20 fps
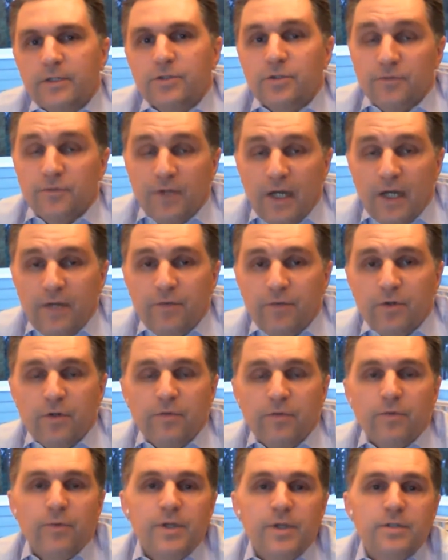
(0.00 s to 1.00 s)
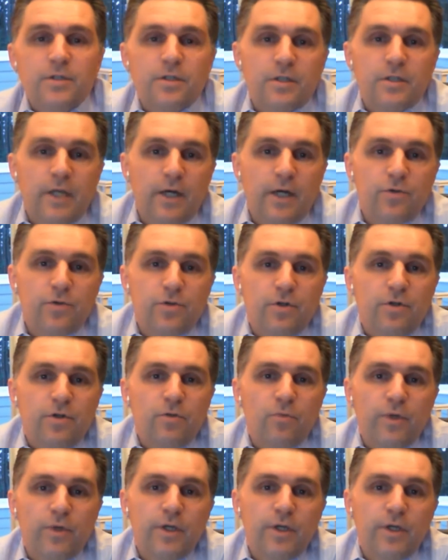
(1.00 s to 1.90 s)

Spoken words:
survivor of the recent downturn.